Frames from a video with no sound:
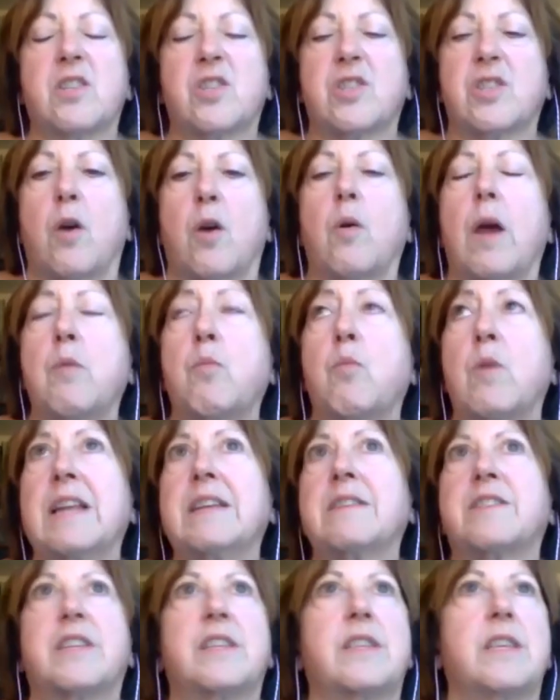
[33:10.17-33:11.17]
So I
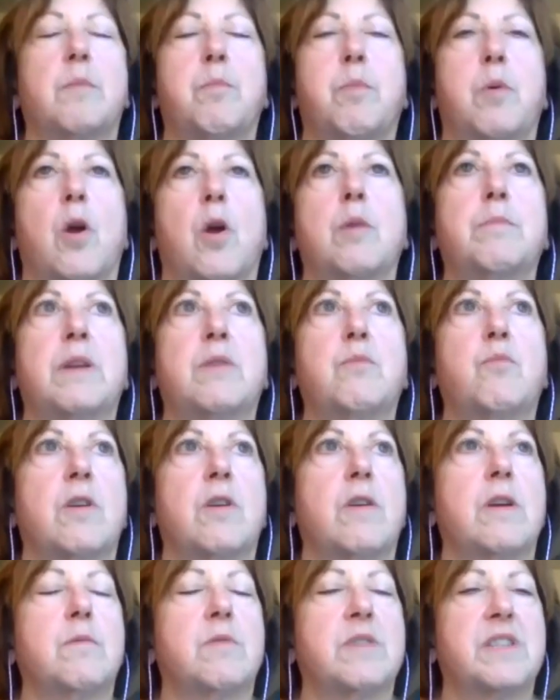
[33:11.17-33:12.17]
went to the apartment
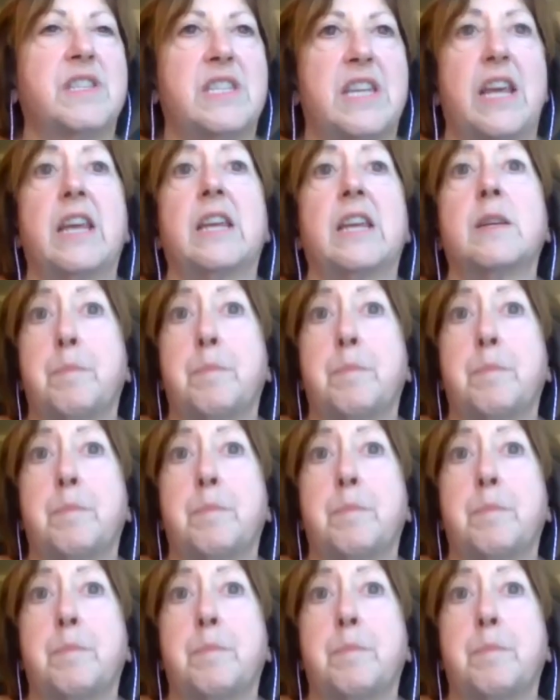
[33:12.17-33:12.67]
where he was staying